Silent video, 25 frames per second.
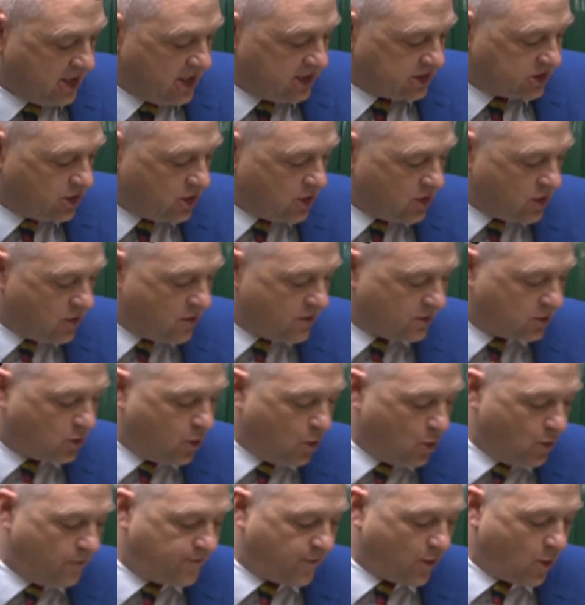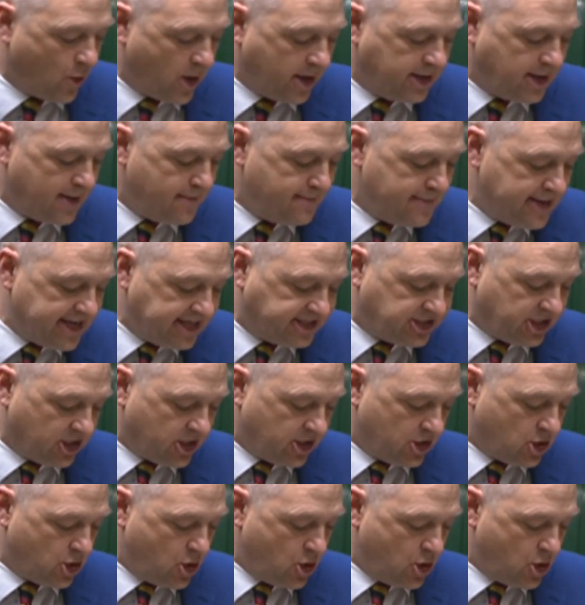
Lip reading: to call for an immediate